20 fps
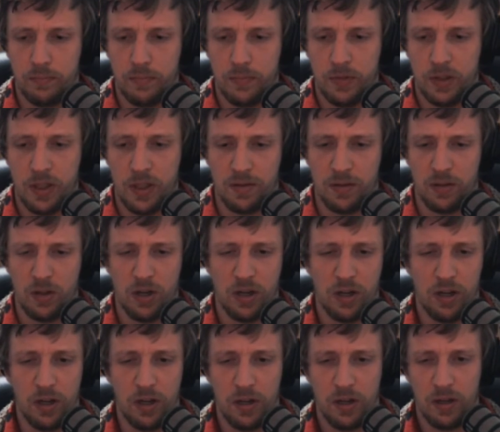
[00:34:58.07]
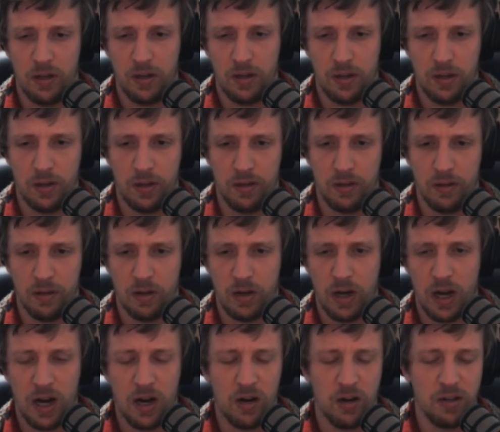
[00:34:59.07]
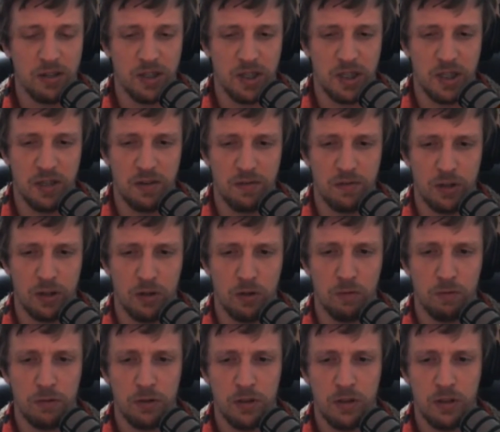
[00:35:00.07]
there's a lot of RNG involved.